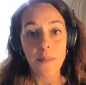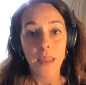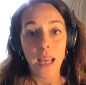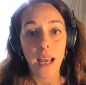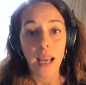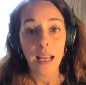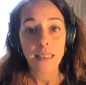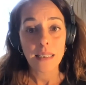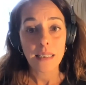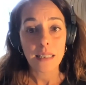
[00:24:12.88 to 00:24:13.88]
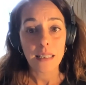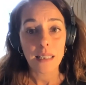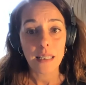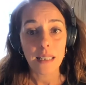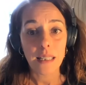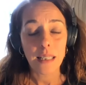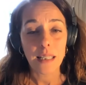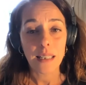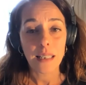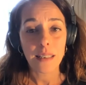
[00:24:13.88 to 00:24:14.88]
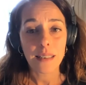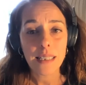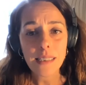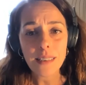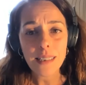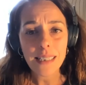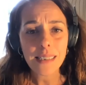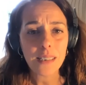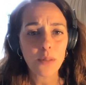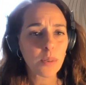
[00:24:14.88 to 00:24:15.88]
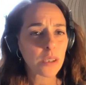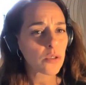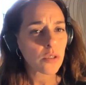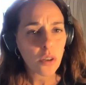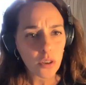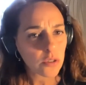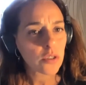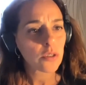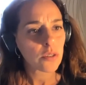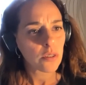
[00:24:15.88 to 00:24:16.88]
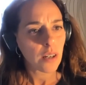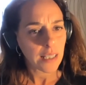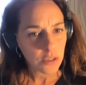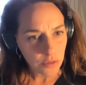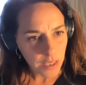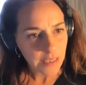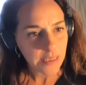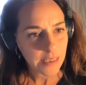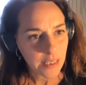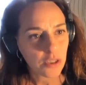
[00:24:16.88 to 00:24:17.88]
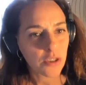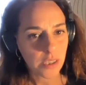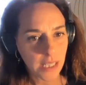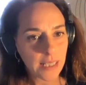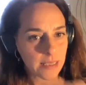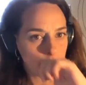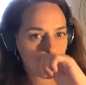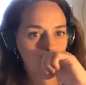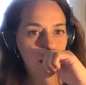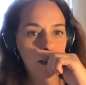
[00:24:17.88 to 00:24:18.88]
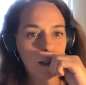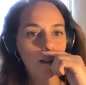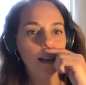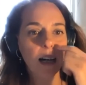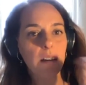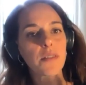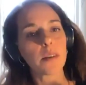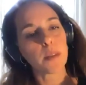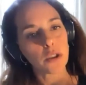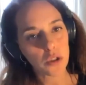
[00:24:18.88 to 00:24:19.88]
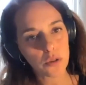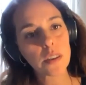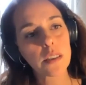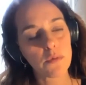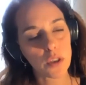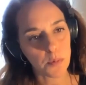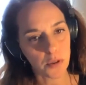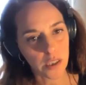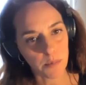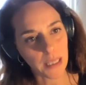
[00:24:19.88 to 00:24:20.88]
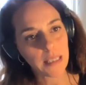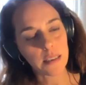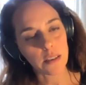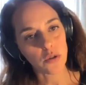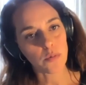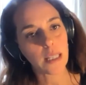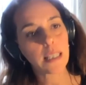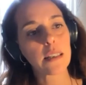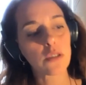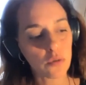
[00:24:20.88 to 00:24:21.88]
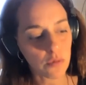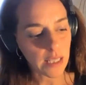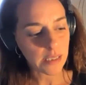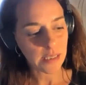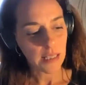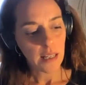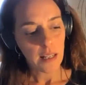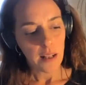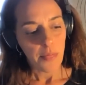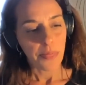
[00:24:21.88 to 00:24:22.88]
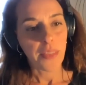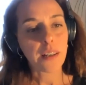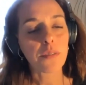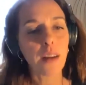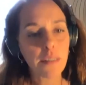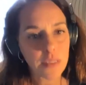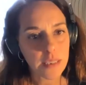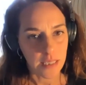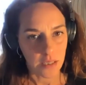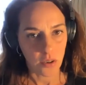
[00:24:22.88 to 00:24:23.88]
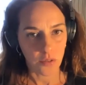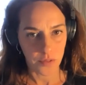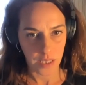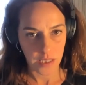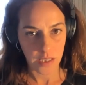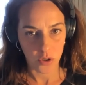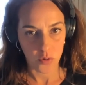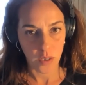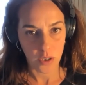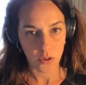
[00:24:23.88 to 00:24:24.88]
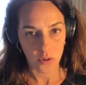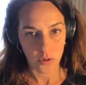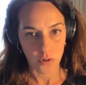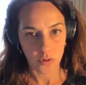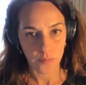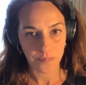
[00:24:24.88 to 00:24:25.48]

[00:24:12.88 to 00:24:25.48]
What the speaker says: And these are things that we do not address as societies. We do not have the maturity and responsibility to really address the gravity of these situations.